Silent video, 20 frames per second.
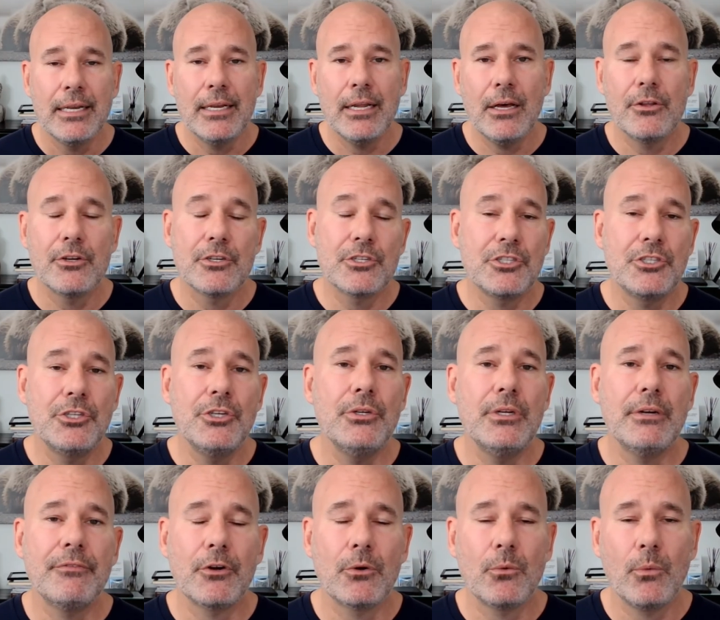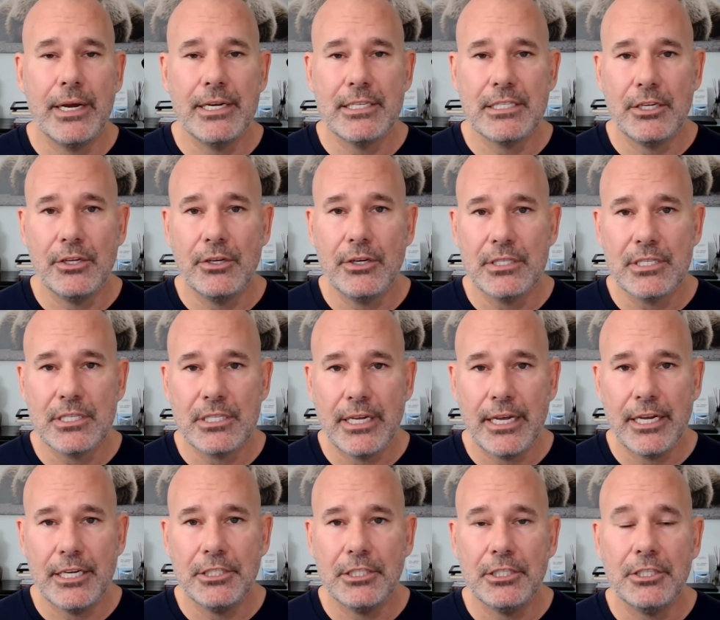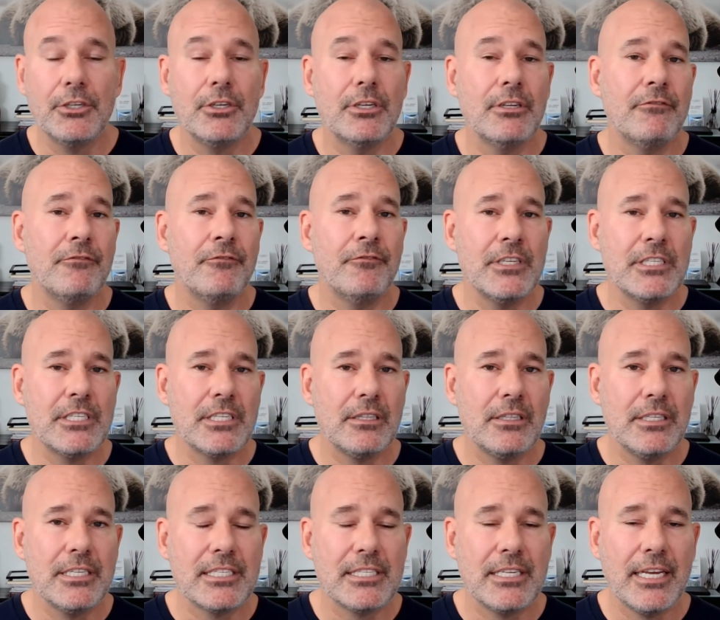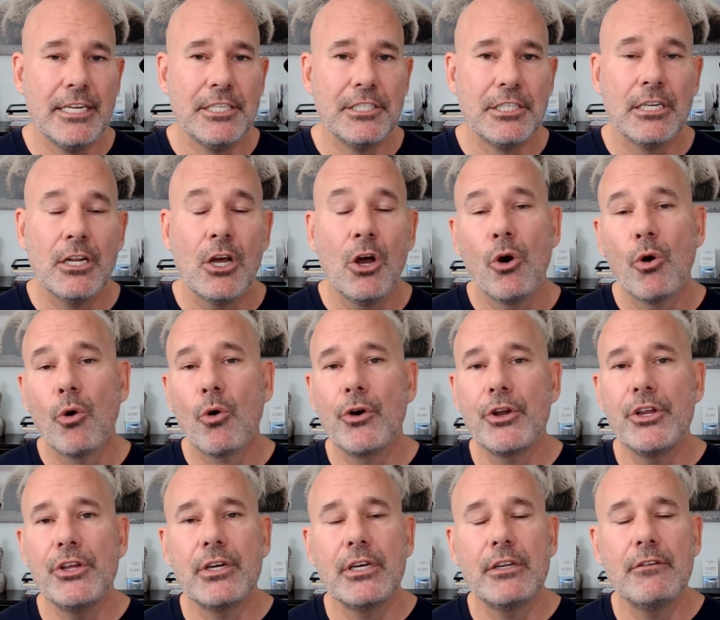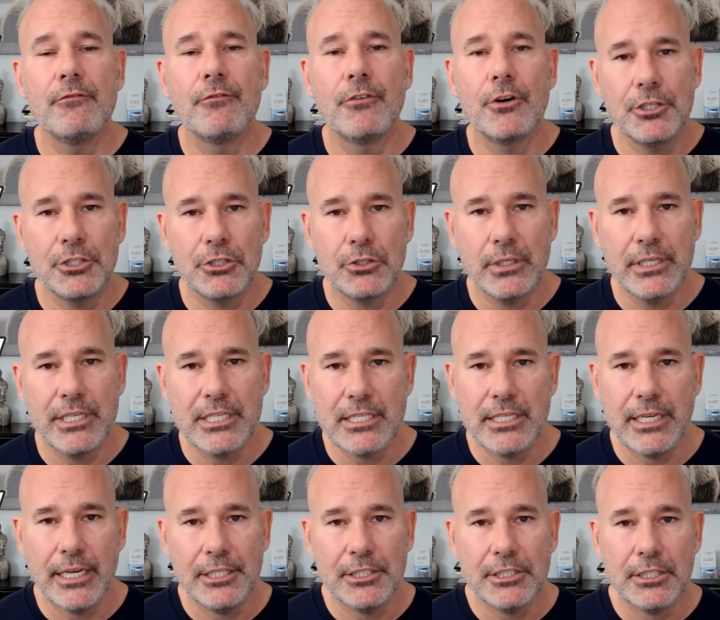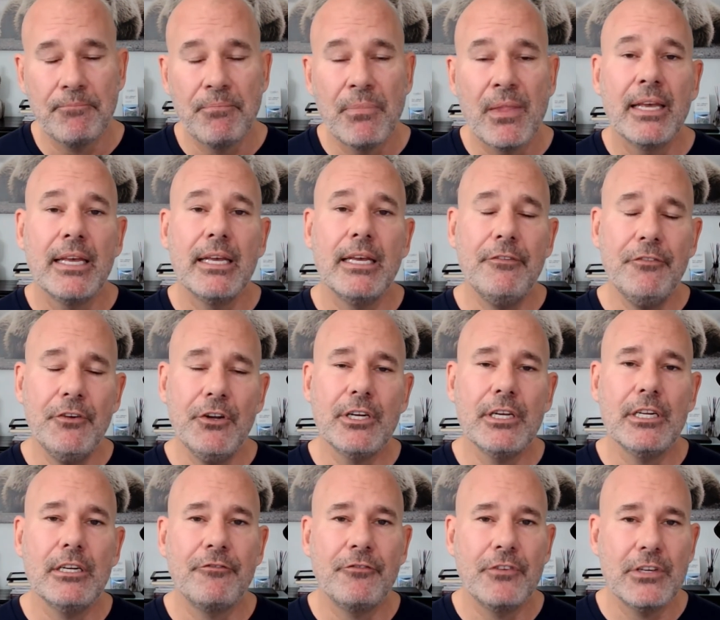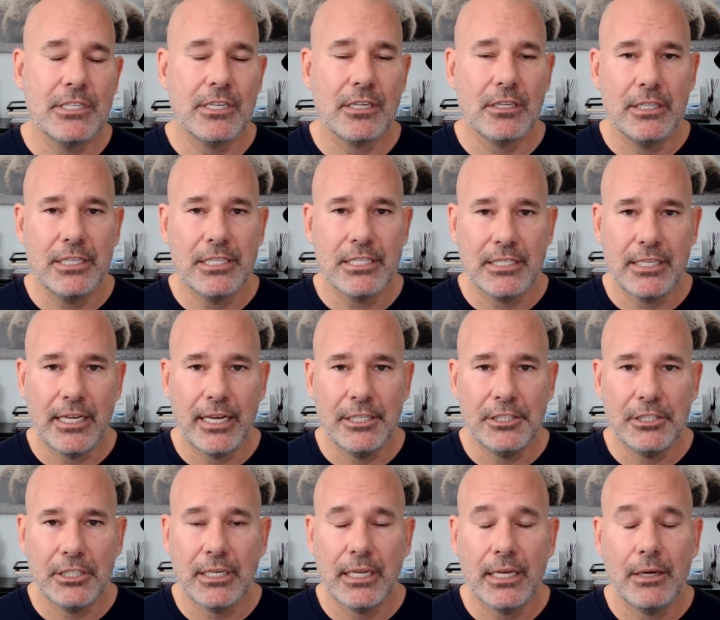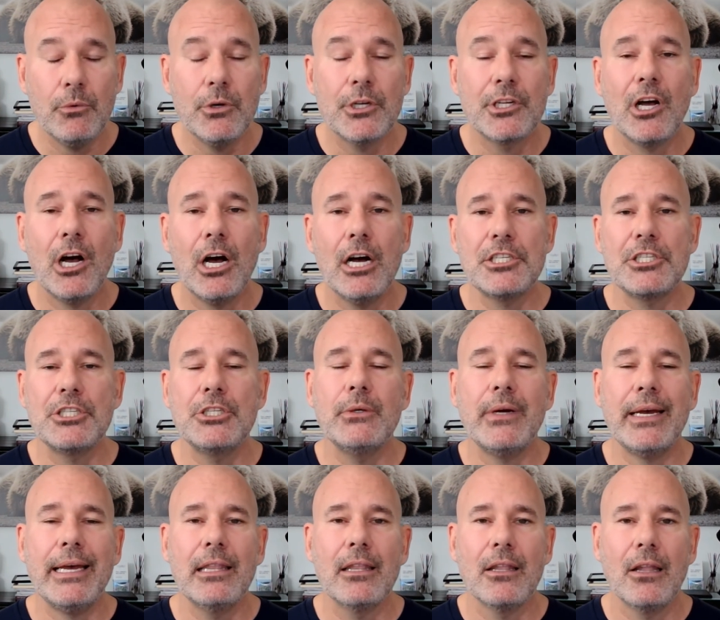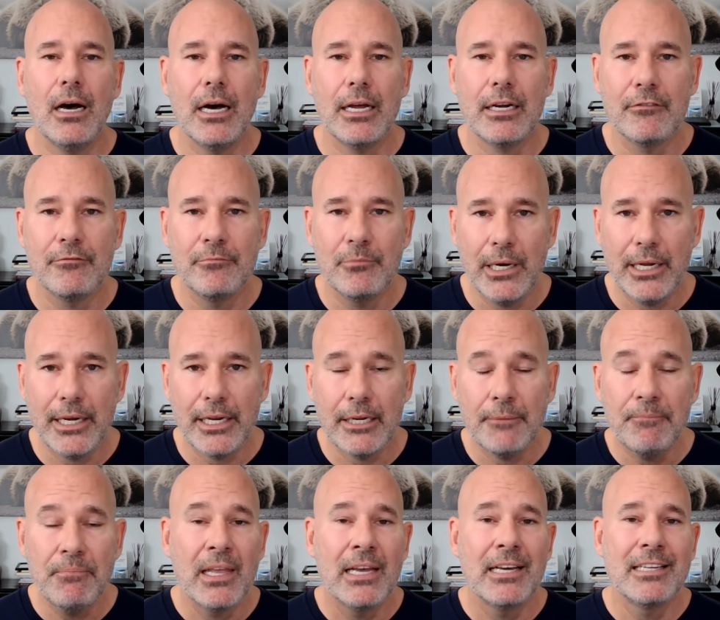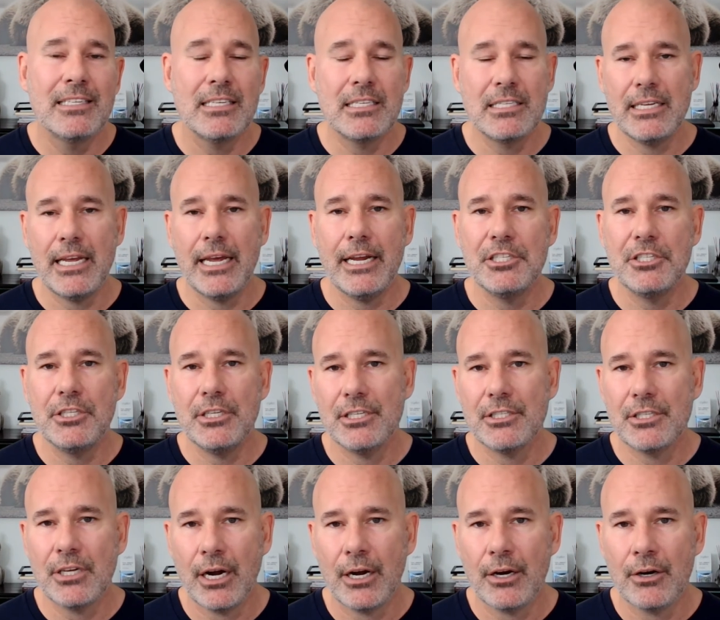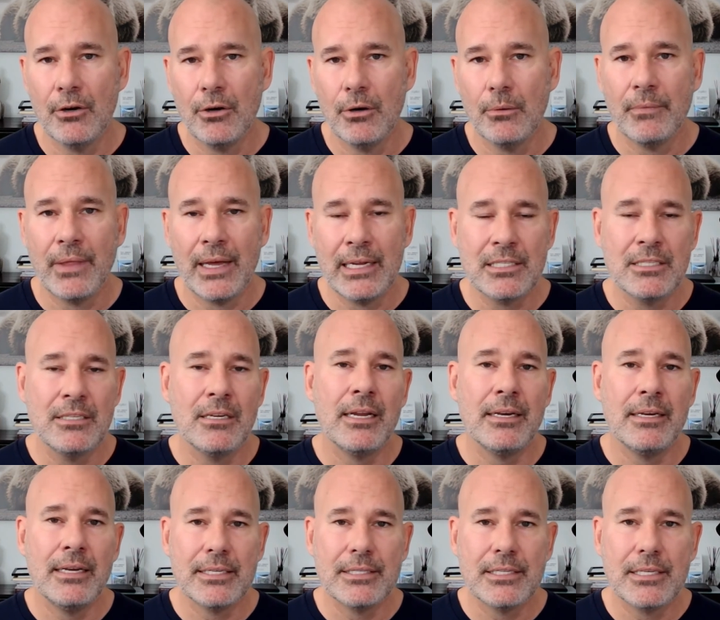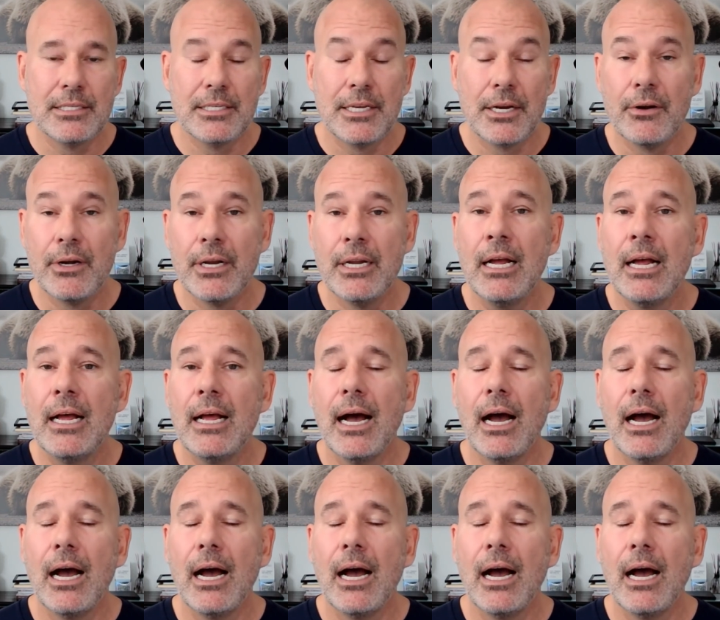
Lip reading: Now, there's 2 different ways that you can stage it. You can physically stage it or you can virtually stage it. If you're going to physically stage it, it would cost you a lot of money to stage the entire home. That's not necessary.